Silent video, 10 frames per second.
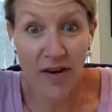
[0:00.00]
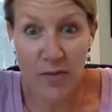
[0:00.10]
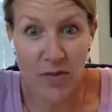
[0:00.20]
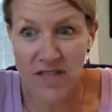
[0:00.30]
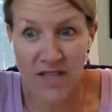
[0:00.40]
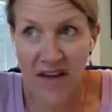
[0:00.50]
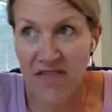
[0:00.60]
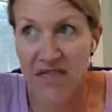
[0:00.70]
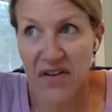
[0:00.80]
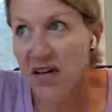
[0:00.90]
was
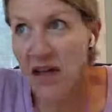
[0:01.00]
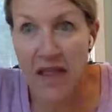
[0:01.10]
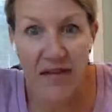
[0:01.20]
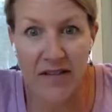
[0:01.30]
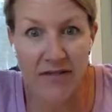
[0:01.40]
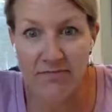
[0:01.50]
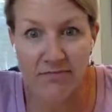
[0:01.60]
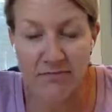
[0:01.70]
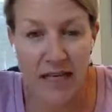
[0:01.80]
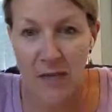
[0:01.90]
5'11", and
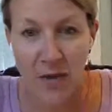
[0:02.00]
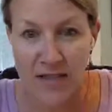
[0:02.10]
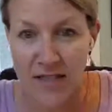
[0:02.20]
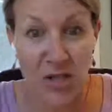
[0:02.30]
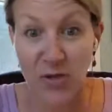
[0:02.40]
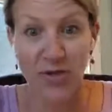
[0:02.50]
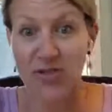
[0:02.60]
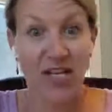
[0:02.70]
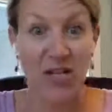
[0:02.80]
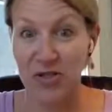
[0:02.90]
he wasn't huge, and he
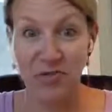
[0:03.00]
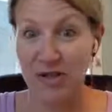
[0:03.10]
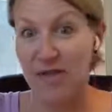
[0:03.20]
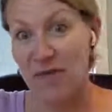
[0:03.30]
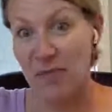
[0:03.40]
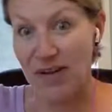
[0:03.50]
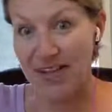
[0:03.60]
couldn't play football here,